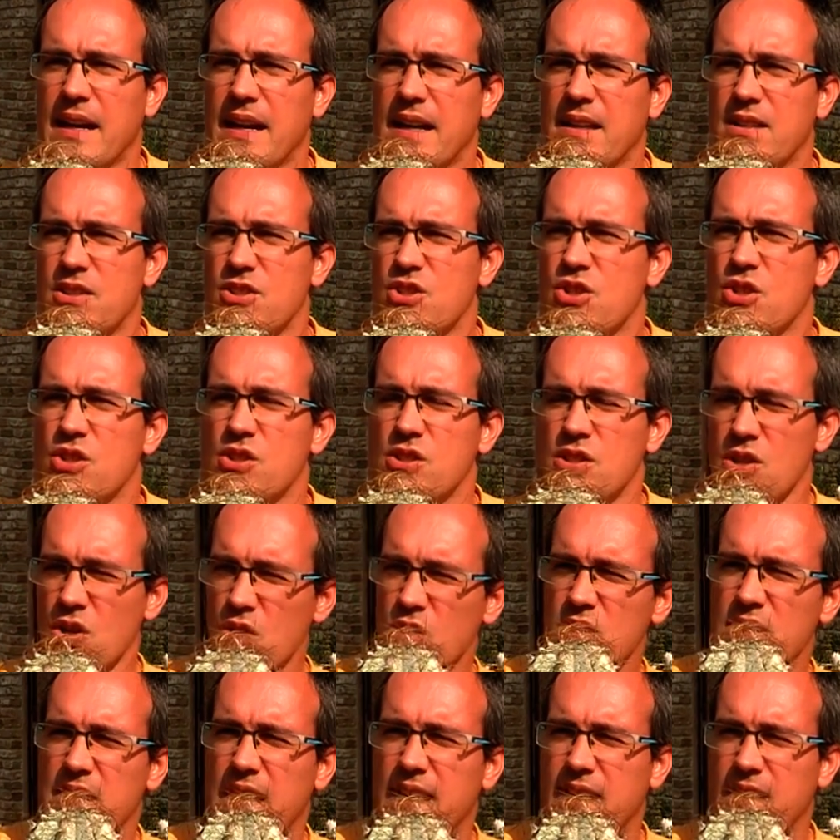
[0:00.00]
it just
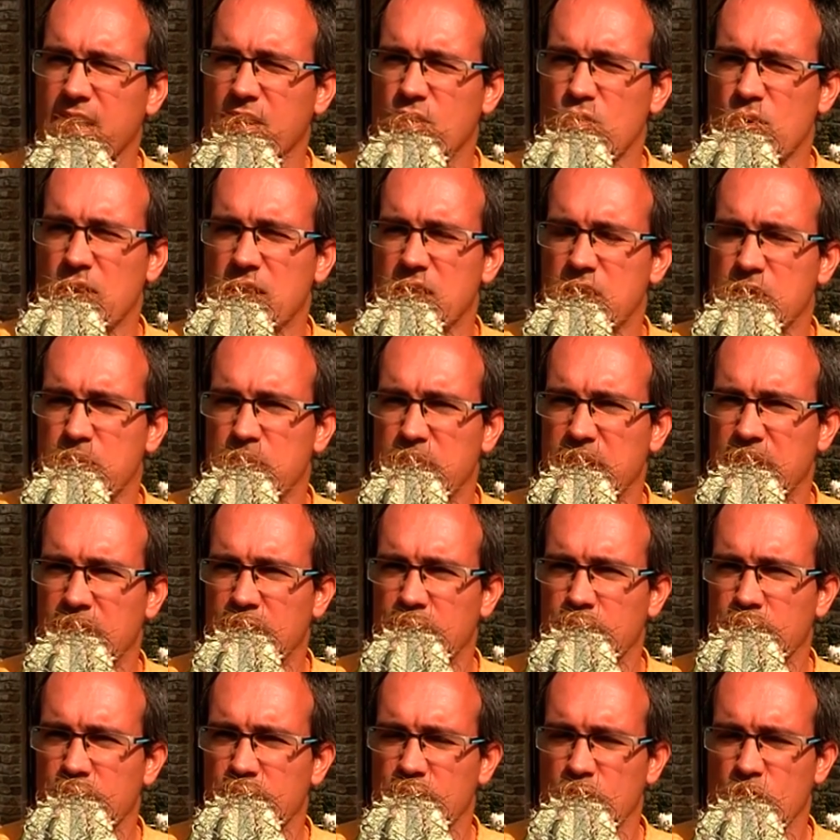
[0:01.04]
looks like
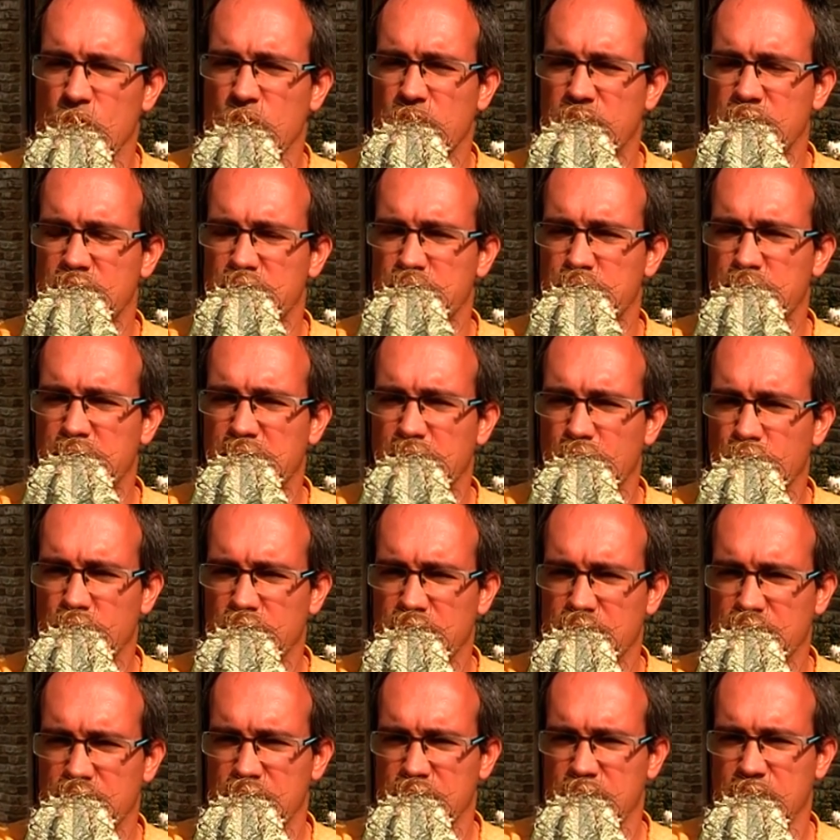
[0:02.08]
Crassispinum,
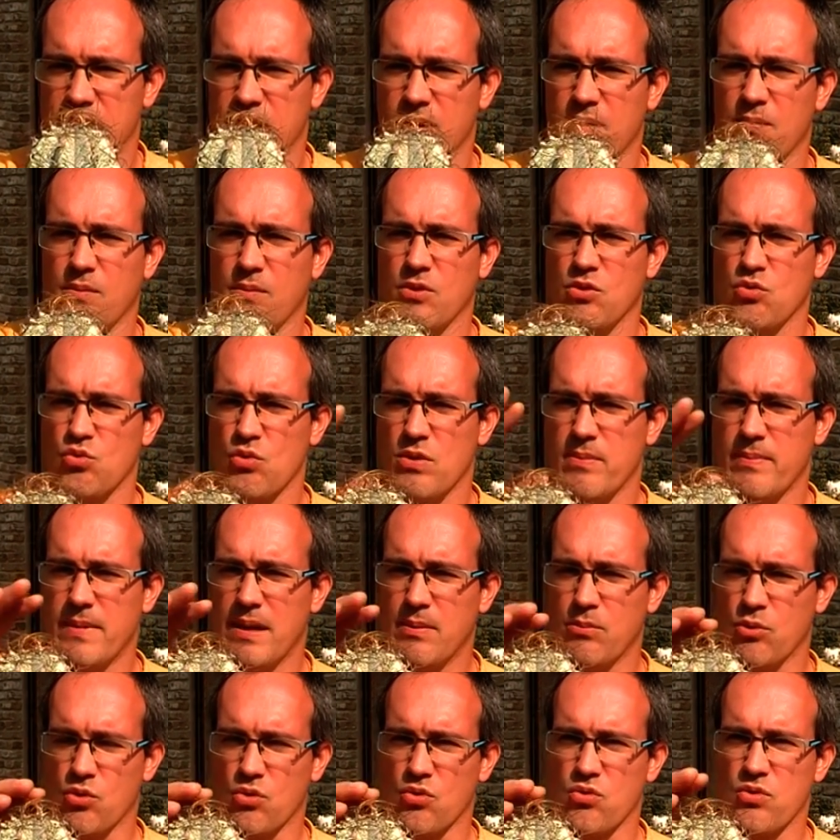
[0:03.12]
Crassispinoides.
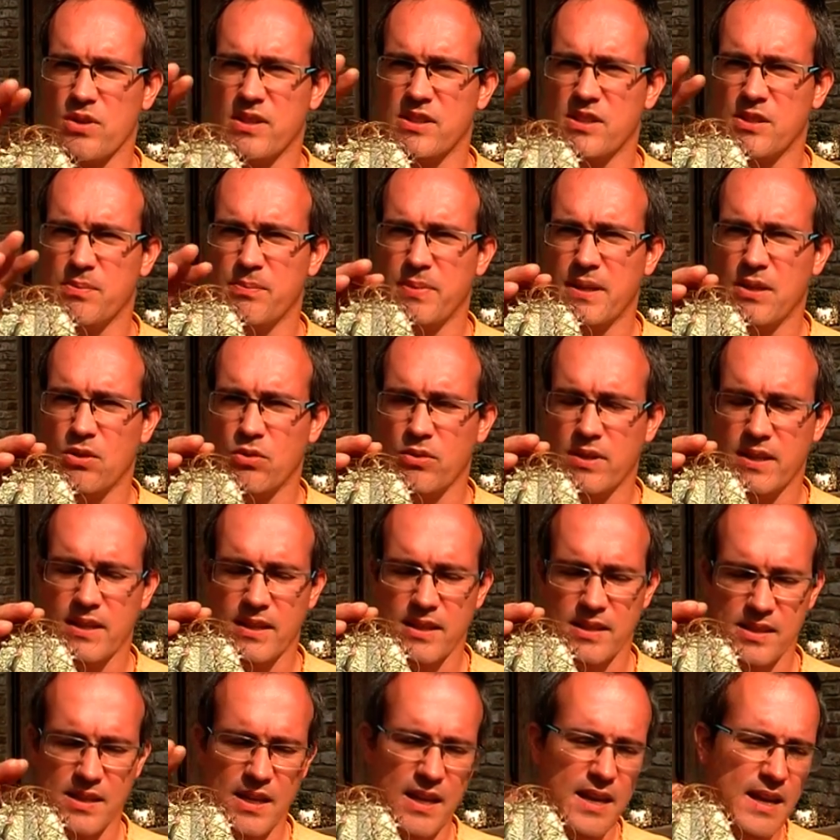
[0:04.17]
Remember,
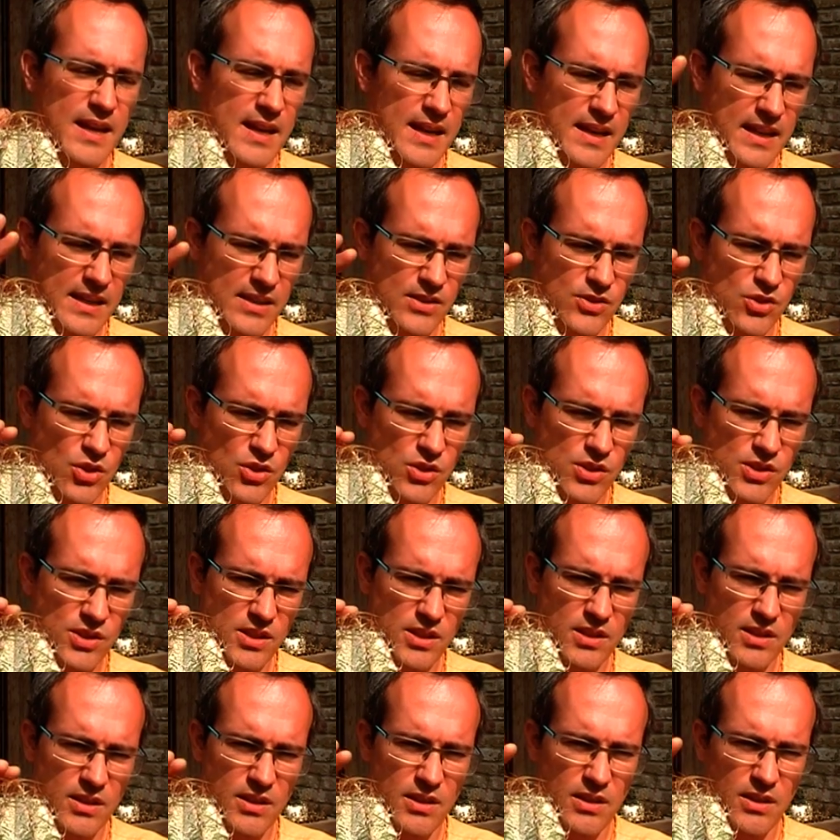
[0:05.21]
Crassispinoides is just
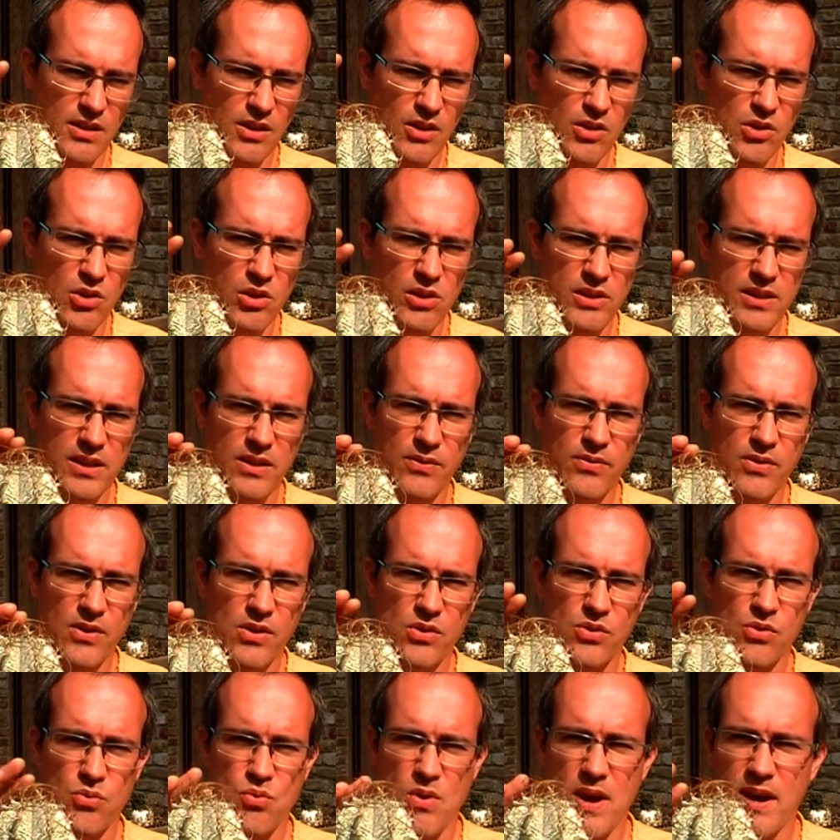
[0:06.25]
a, a cultivar
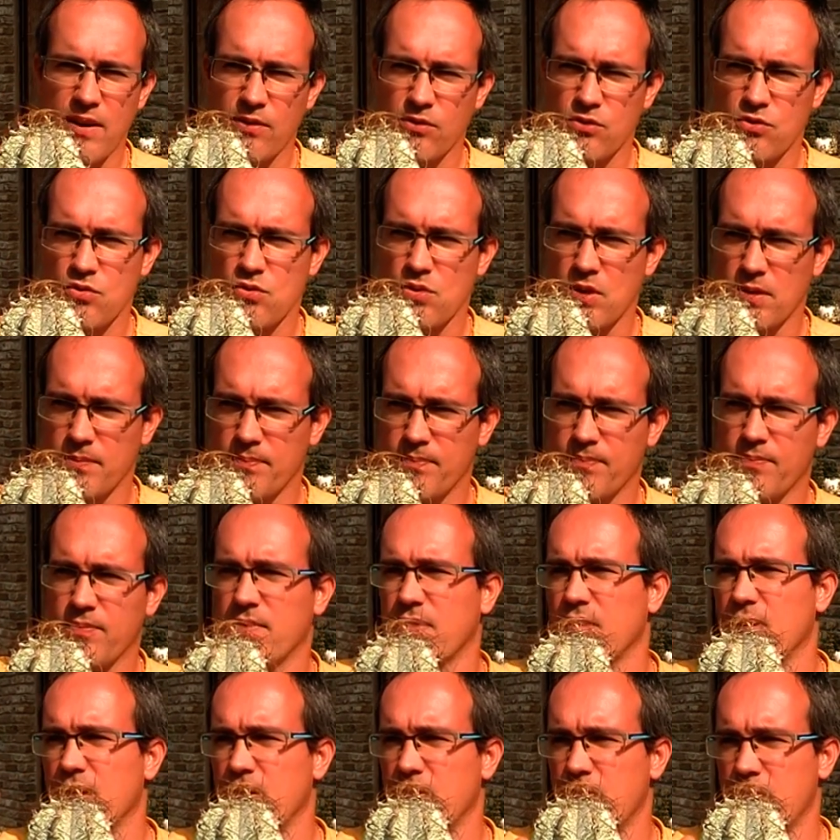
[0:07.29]
derived from
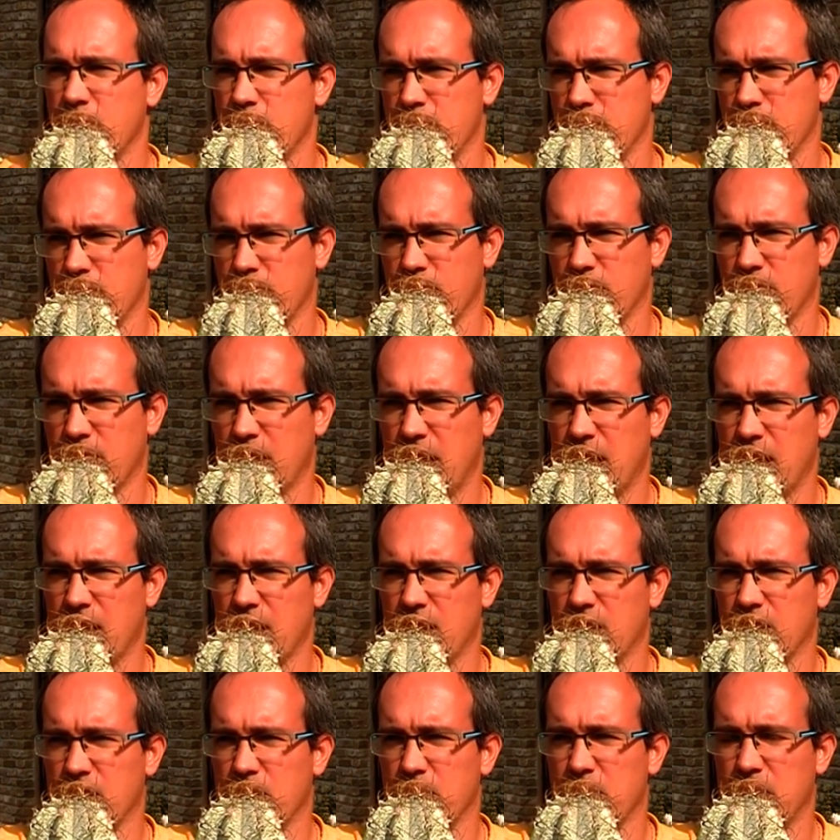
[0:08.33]

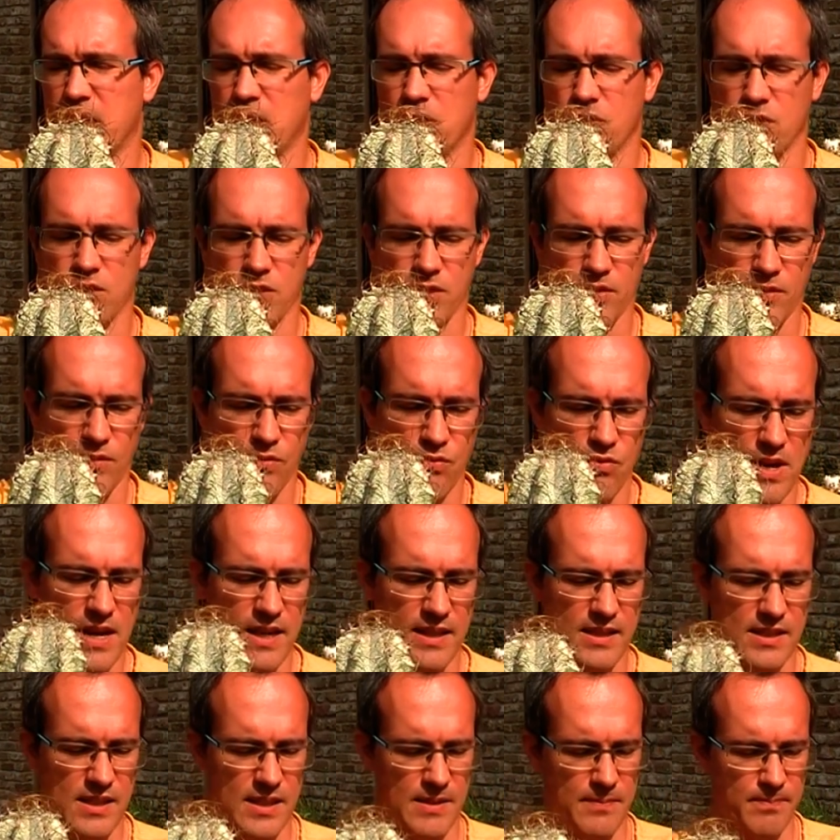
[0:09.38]
uh, the Minus
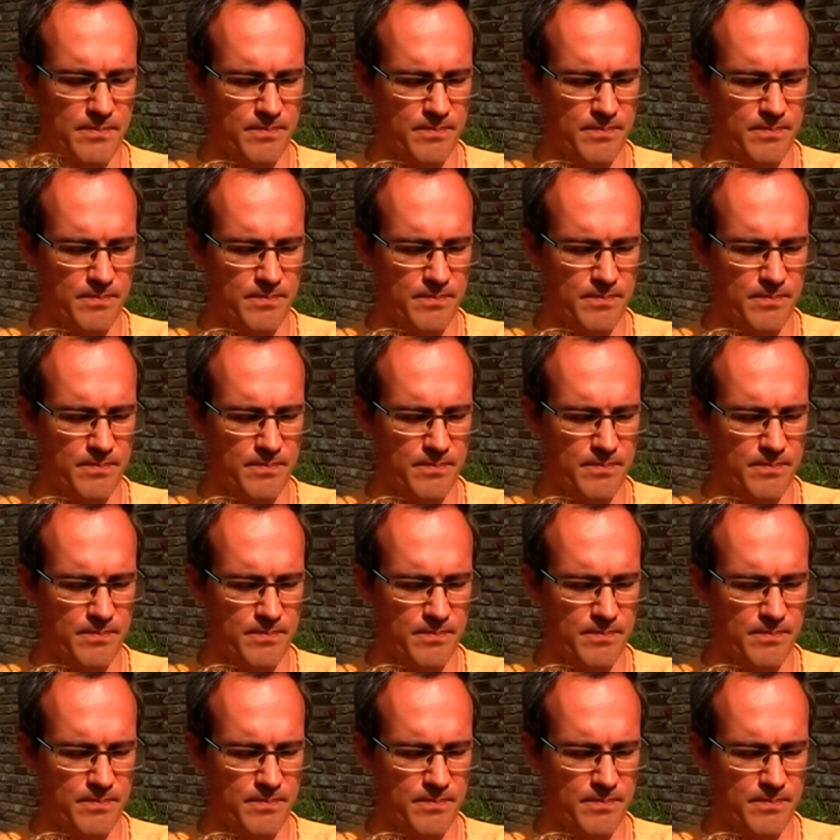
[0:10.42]
variety.